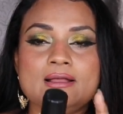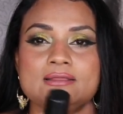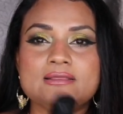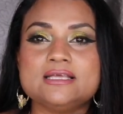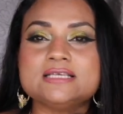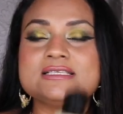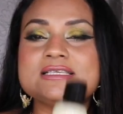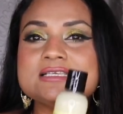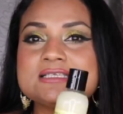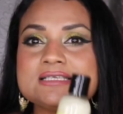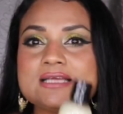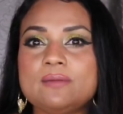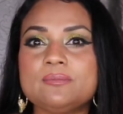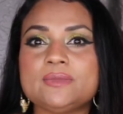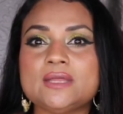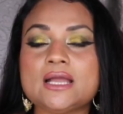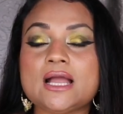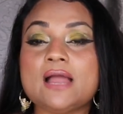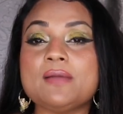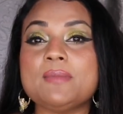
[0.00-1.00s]
this is
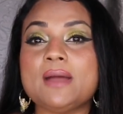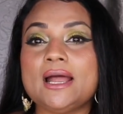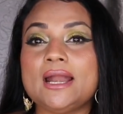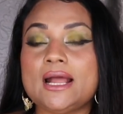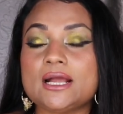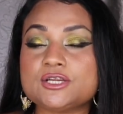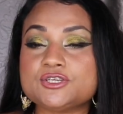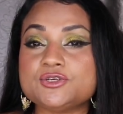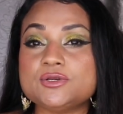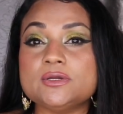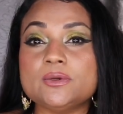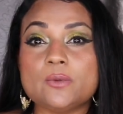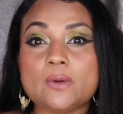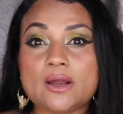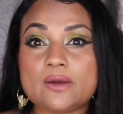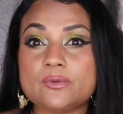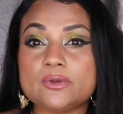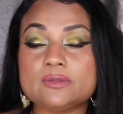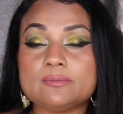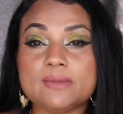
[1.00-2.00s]
something i might actually
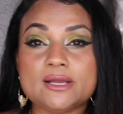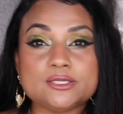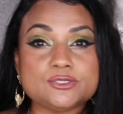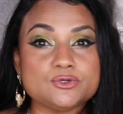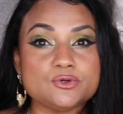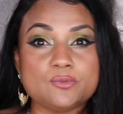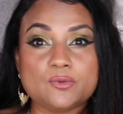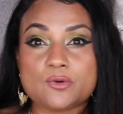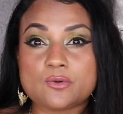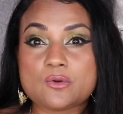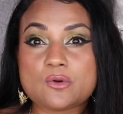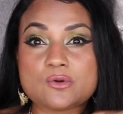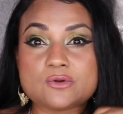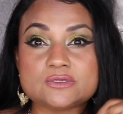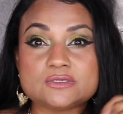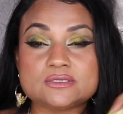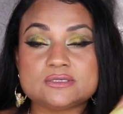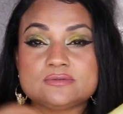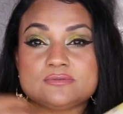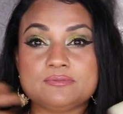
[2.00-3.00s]
wear with my
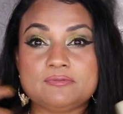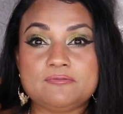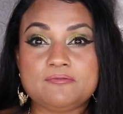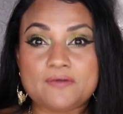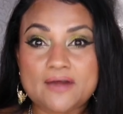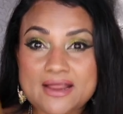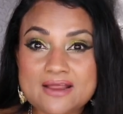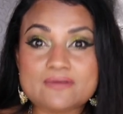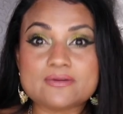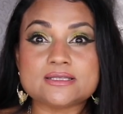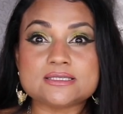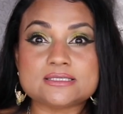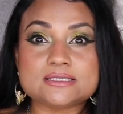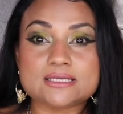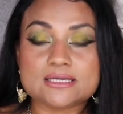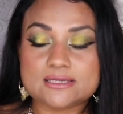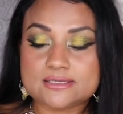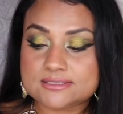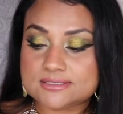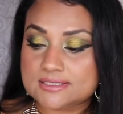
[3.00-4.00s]
tuberose
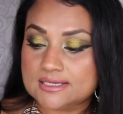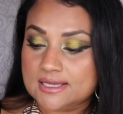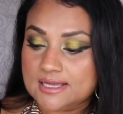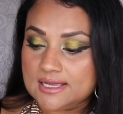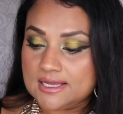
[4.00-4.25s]
fragrances